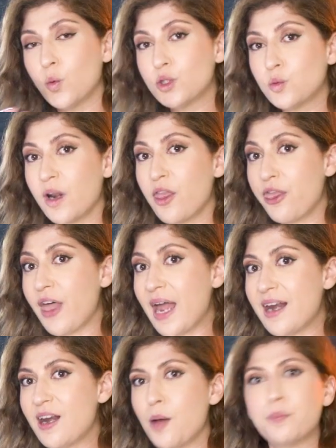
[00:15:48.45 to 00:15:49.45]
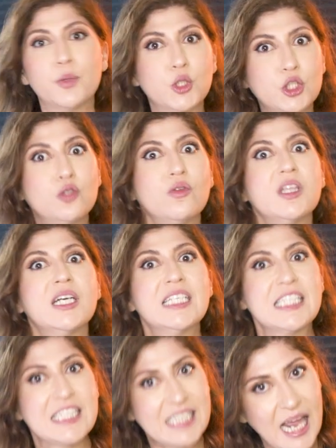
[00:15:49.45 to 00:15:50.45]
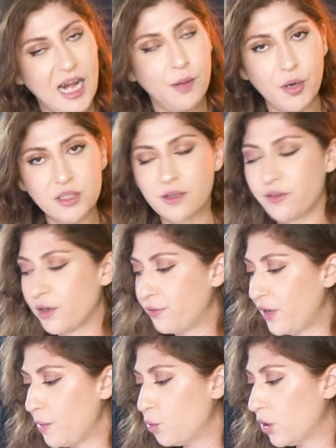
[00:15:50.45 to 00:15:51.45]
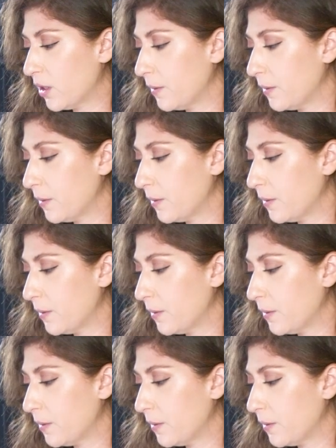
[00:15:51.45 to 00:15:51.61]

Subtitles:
which will then push to the sell part of our framework.